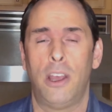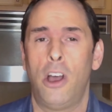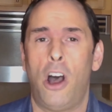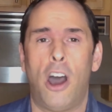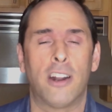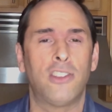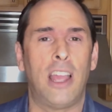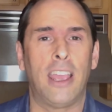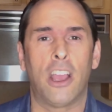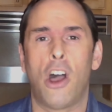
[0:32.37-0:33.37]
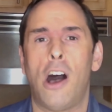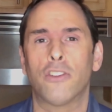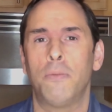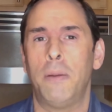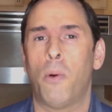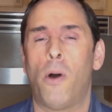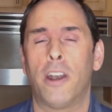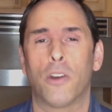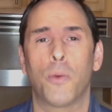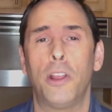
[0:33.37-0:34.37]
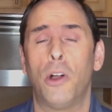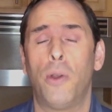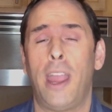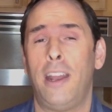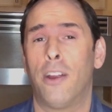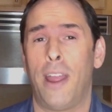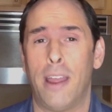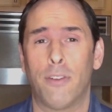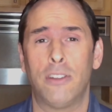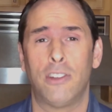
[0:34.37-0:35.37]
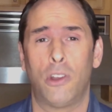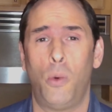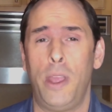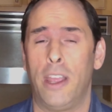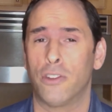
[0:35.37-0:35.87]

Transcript: Honestly, I get calls from people wanting to relocate here every single week.